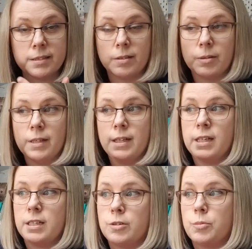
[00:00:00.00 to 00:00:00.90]
So
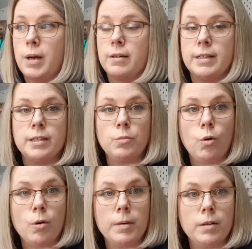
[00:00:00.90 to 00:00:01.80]
you could wear it in
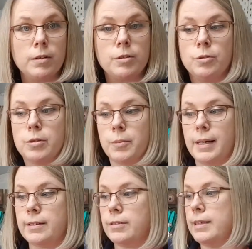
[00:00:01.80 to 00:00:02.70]
warmer or cooler
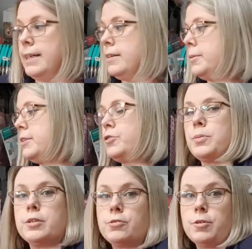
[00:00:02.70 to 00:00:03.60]
weather, or here when you just
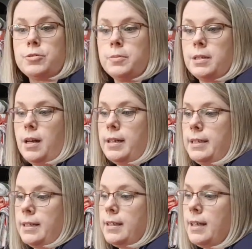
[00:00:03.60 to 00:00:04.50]
want to throw something on you.